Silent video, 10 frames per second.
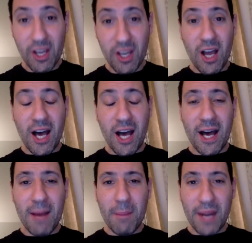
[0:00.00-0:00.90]

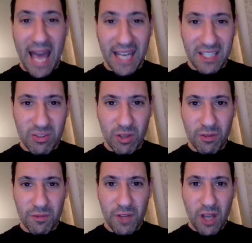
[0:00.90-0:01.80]
Uh, but I had to sort
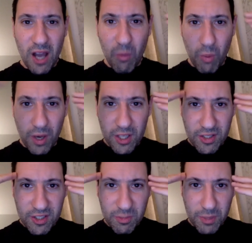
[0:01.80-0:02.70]
of, I wanted to
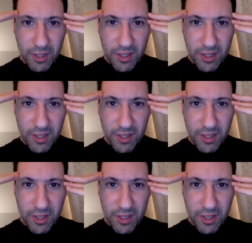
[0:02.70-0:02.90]
experience